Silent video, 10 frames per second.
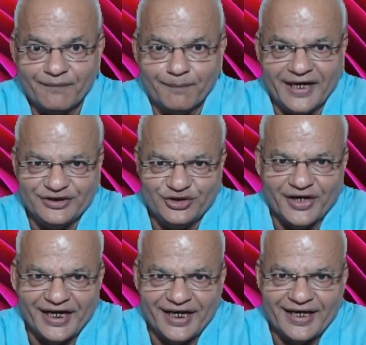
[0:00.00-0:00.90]
by
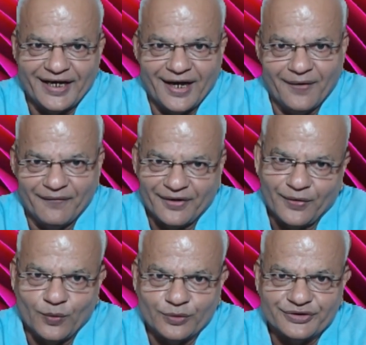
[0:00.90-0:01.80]
joining our
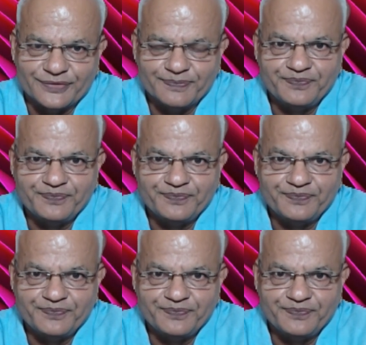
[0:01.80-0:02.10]
course.